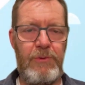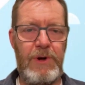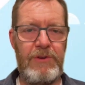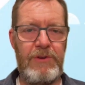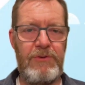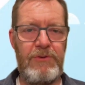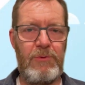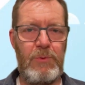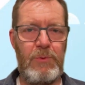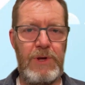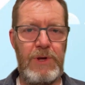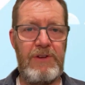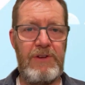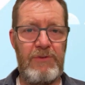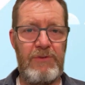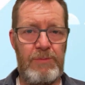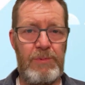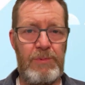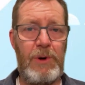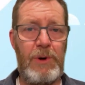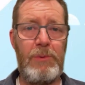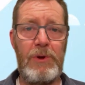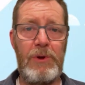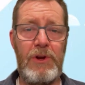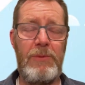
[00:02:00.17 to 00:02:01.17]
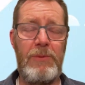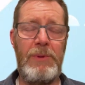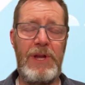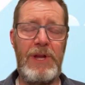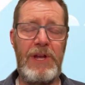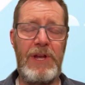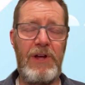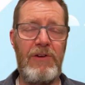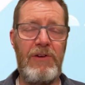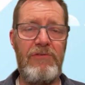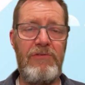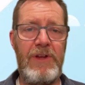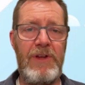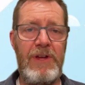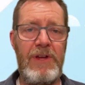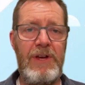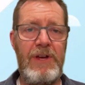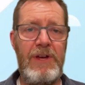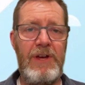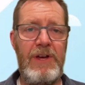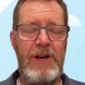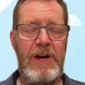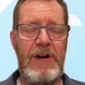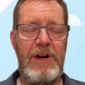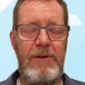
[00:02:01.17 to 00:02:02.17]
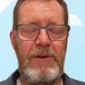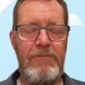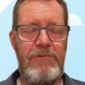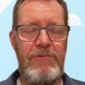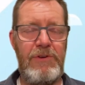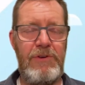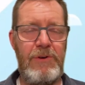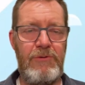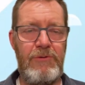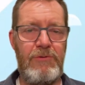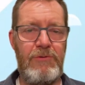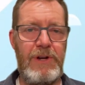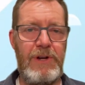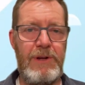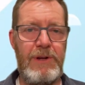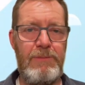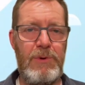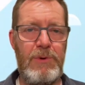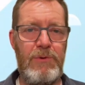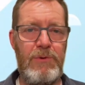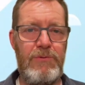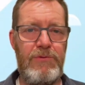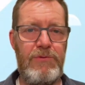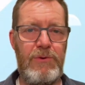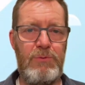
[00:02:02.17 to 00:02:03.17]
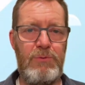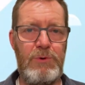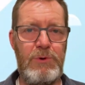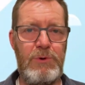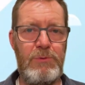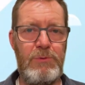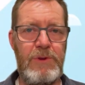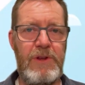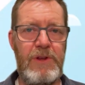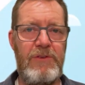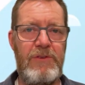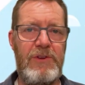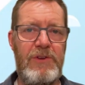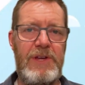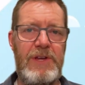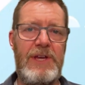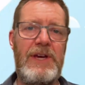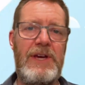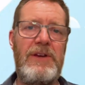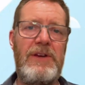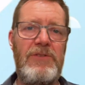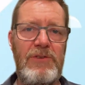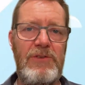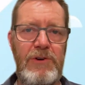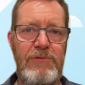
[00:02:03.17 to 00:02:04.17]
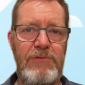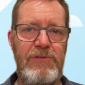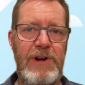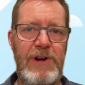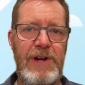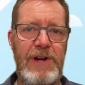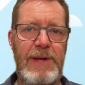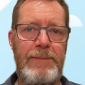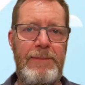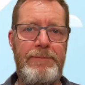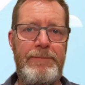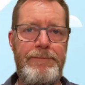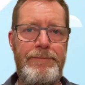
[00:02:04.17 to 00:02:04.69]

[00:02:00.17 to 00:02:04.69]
hours a week is probably going to be enough for you to really move forward with this and get yourself ready.